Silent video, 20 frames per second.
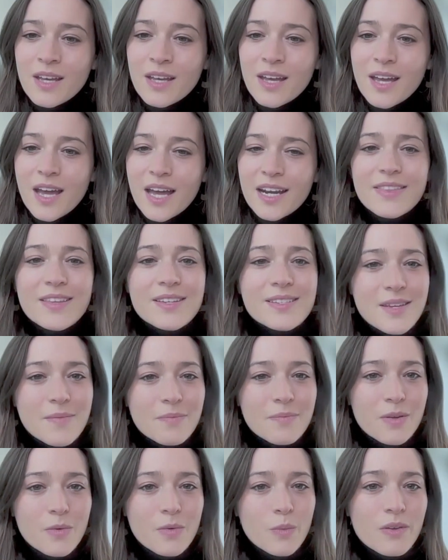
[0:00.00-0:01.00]
And I think
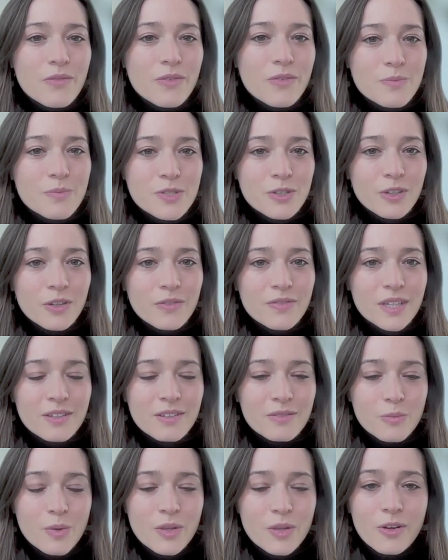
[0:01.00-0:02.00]
something we've observed
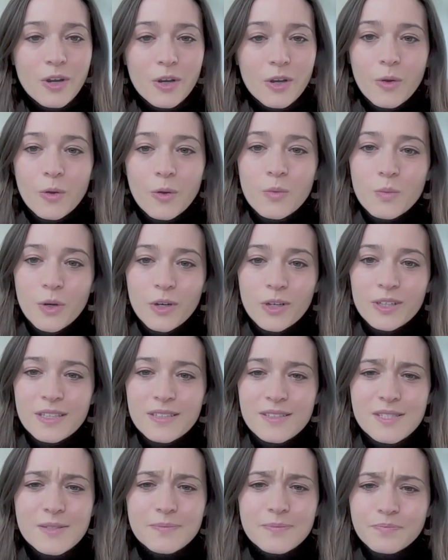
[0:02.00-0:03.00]
and within our own work
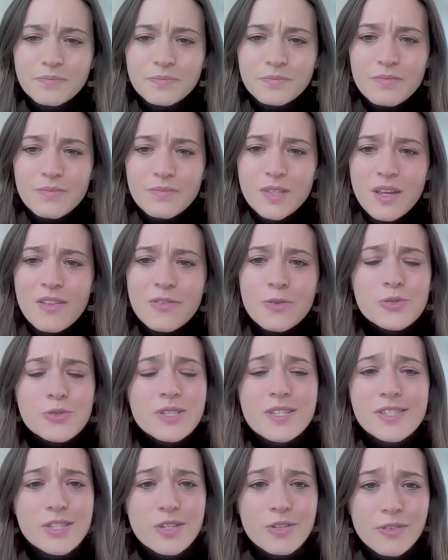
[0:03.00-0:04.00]
is those
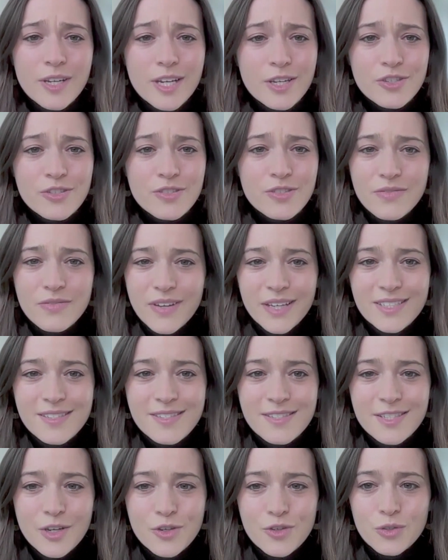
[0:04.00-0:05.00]
considerations of
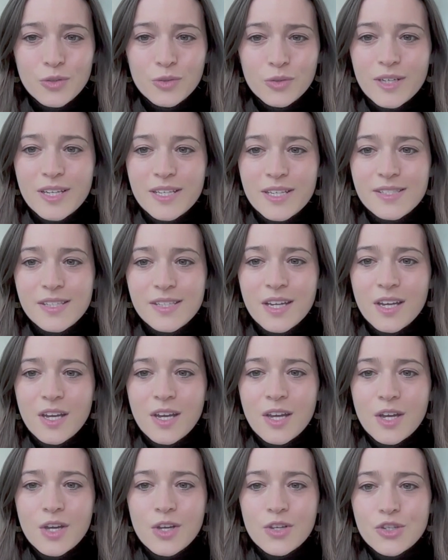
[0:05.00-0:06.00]
existential risk
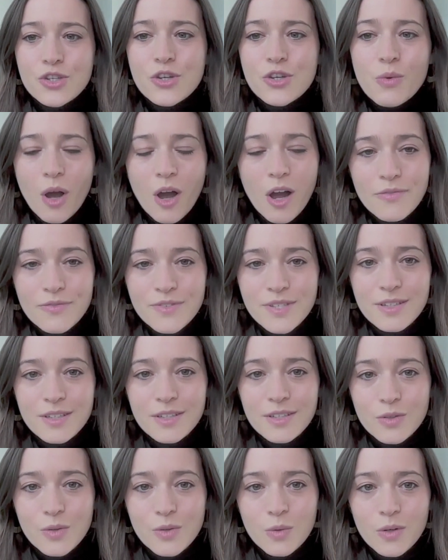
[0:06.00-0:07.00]
too often
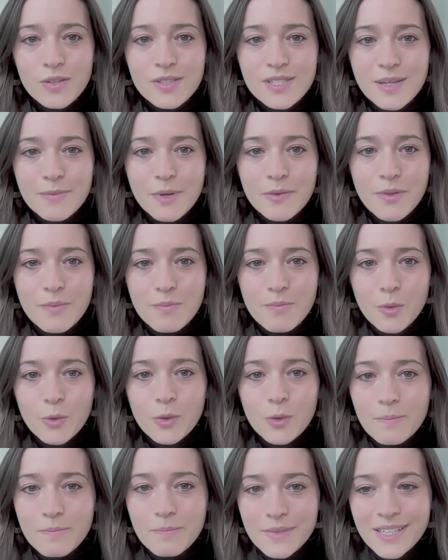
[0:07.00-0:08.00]
ignore some of the
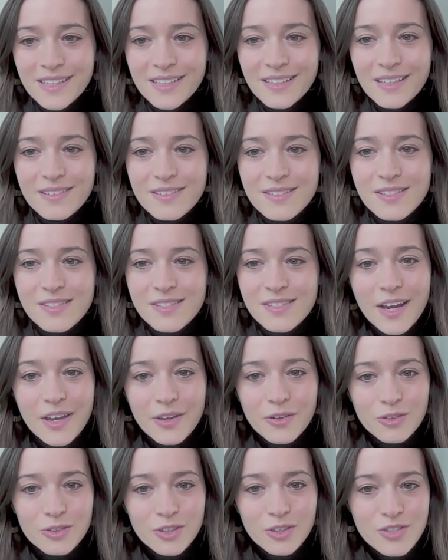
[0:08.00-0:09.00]
more immediate
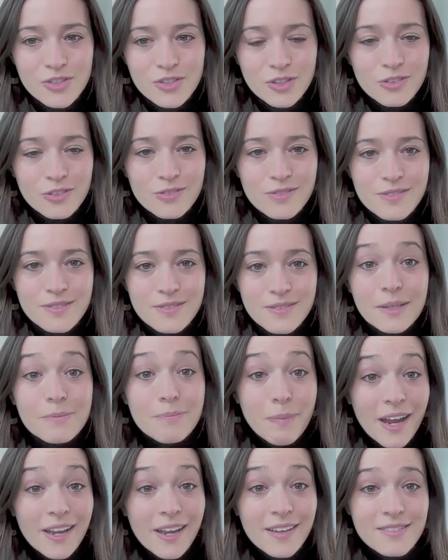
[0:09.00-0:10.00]
societal concerns like
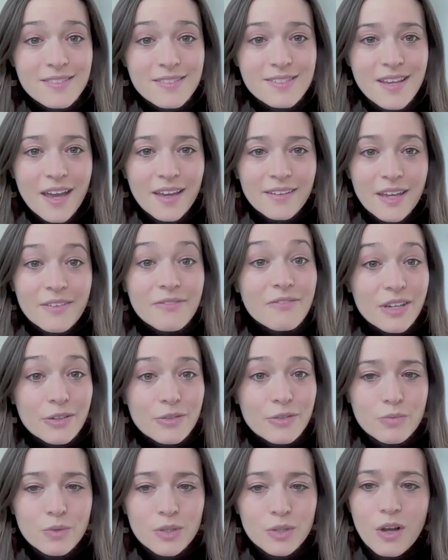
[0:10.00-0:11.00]
bias and
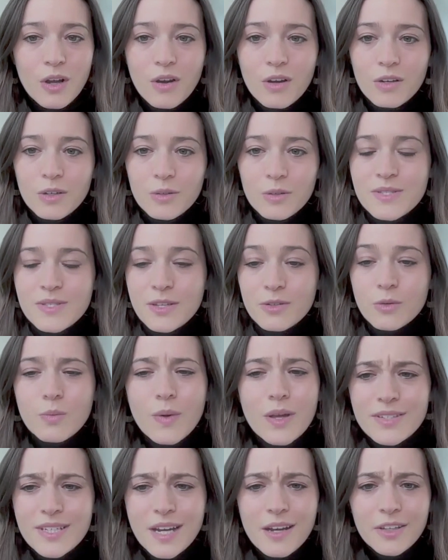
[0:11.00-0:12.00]
very real harms that are
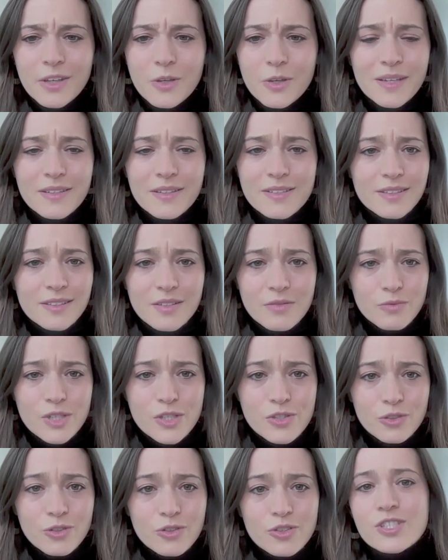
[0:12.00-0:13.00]
well documented and
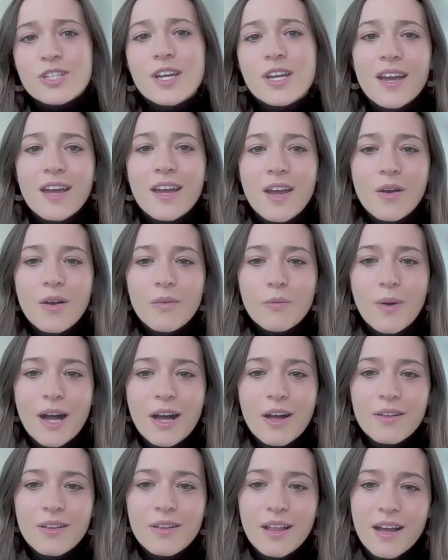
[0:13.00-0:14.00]
researched.
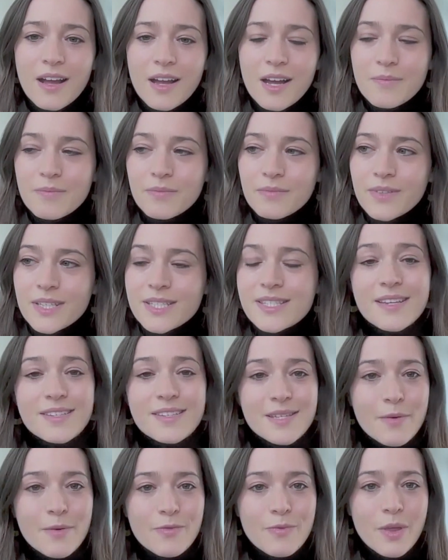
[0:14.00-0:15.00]
While let's say
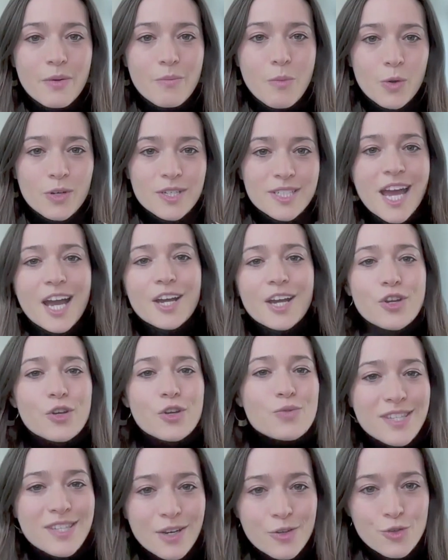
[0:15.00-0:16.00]
some of the more
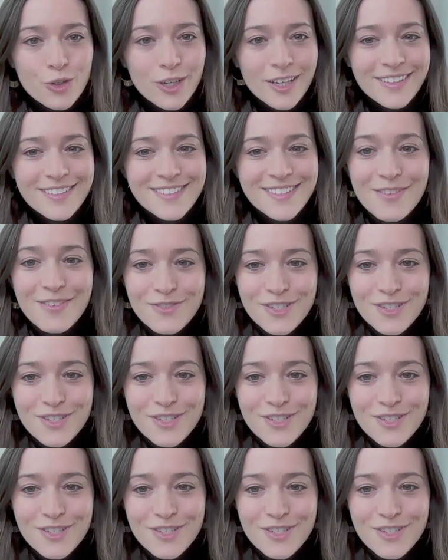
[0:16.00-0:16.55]
technocentric safety